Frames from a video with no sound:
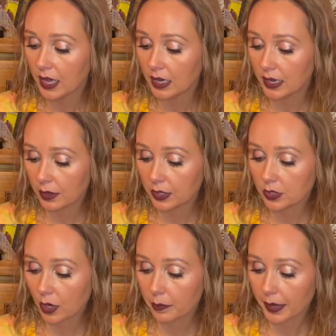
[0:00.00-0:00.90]
Now
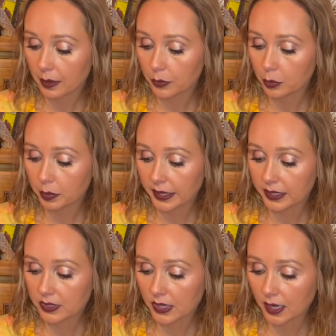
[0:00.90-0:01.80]
these are bamboo
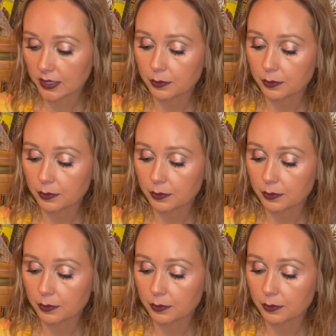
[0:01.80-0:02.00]
blend socks,